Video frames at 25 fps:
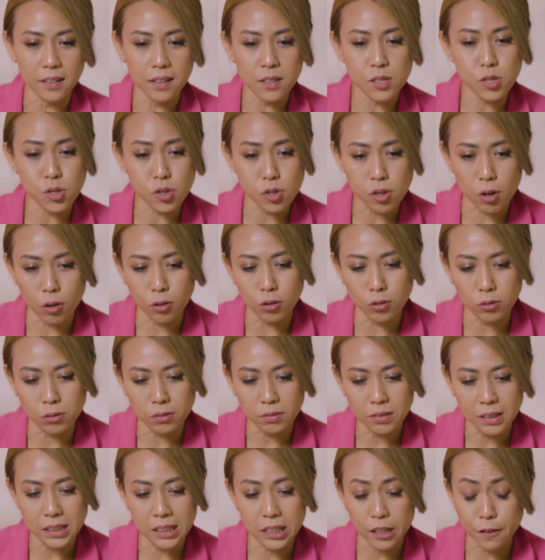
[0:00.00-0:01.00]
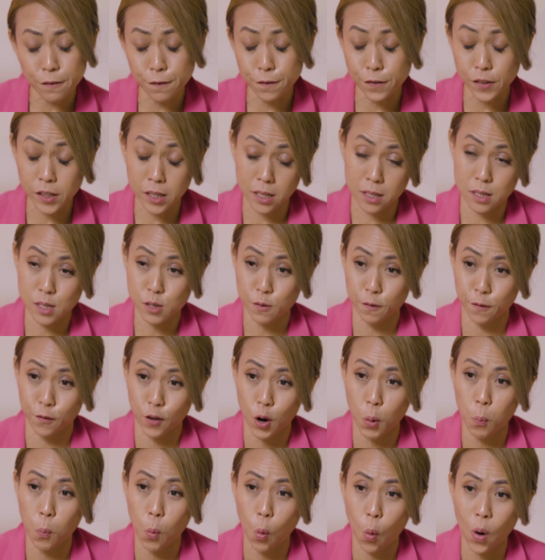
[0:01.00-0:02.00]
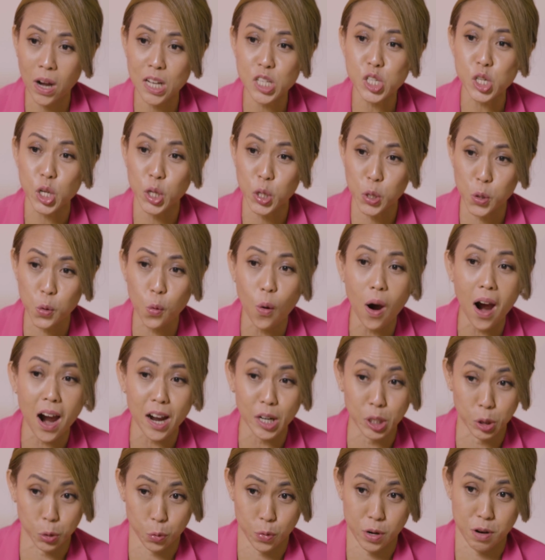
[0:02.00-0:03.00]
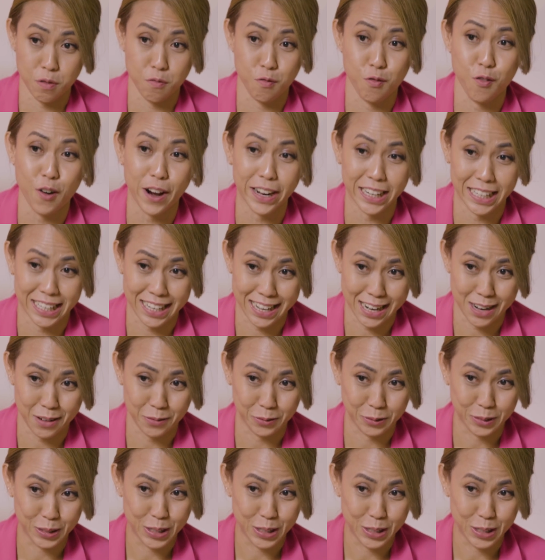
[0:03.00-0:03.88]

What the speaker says: so different from what you are doing right now.